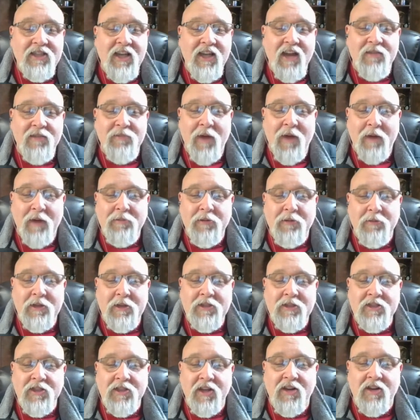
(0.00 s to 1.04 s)
has my
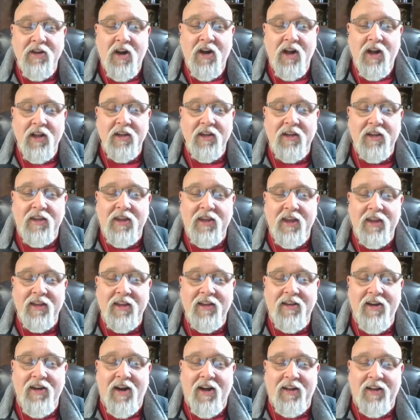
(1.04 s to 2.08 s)
permission to call it
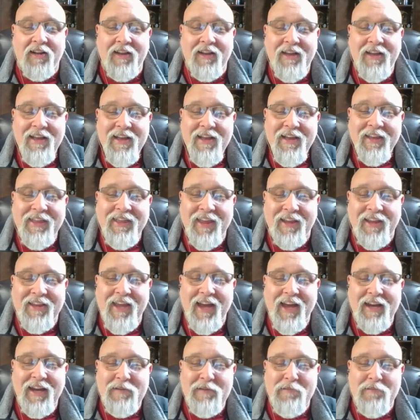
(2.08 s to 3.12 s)
call the
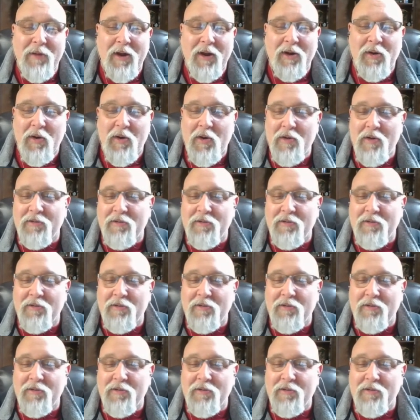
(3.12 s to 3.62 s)
teddy bear Utu.